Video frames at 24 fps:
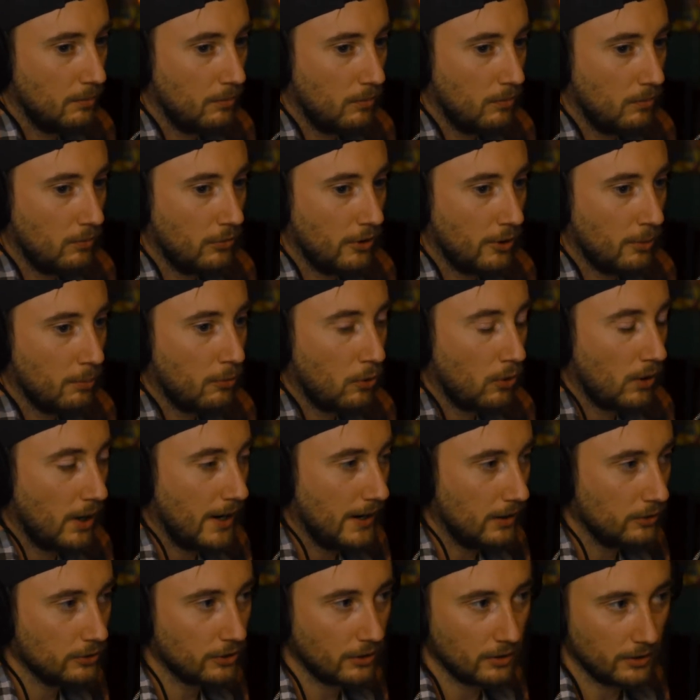they're more
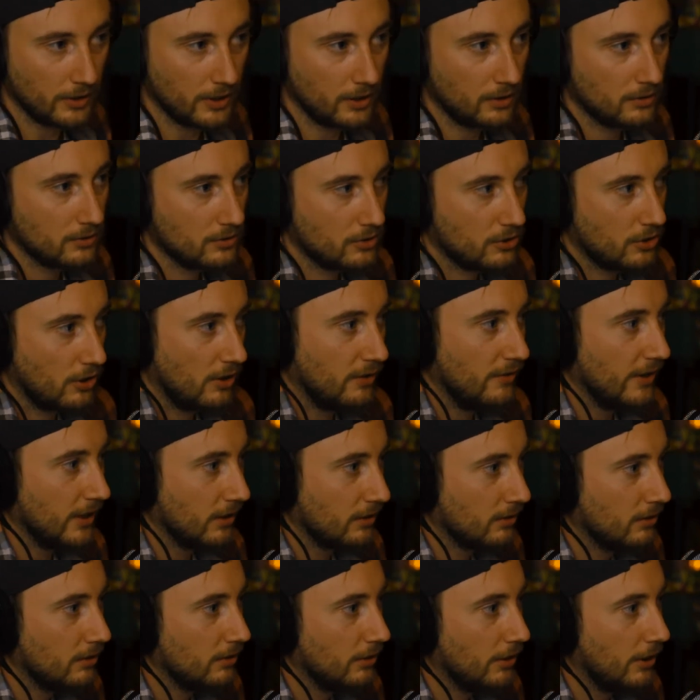elderly serving,
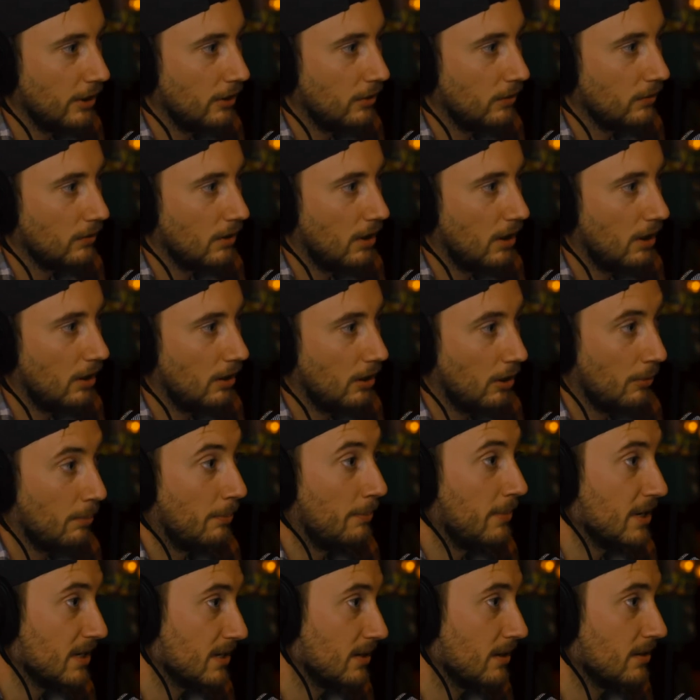
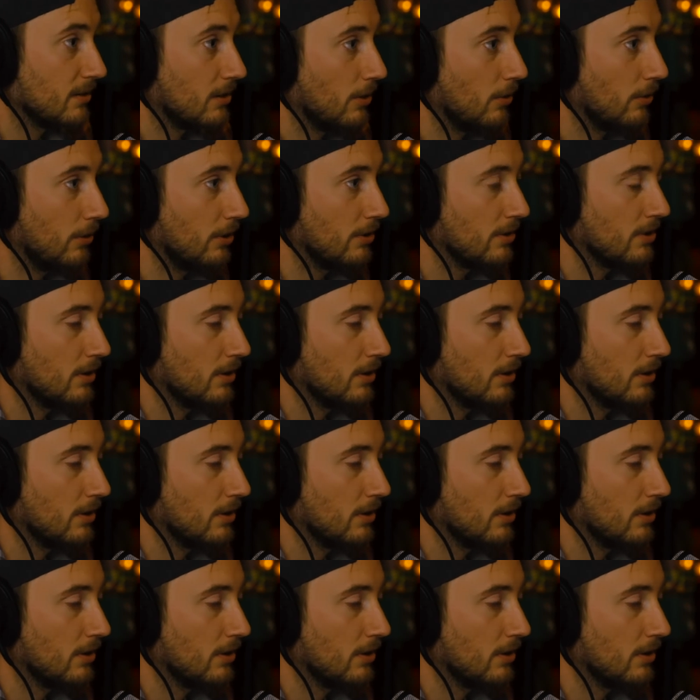business owners.